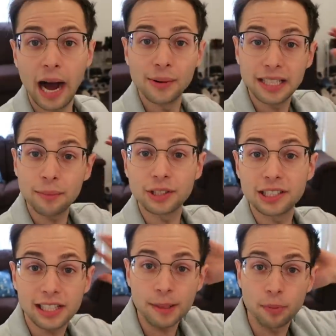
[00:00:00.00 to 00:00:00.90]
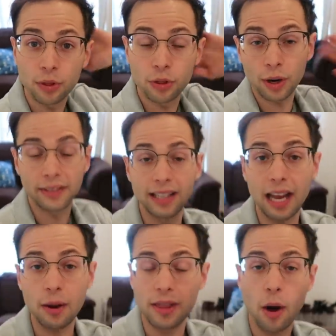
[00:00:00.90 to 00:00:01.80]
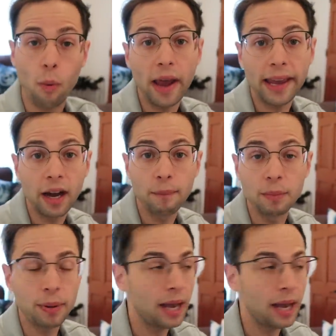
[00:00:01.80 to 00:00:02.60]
I was able to sleep throughout the night without waking up in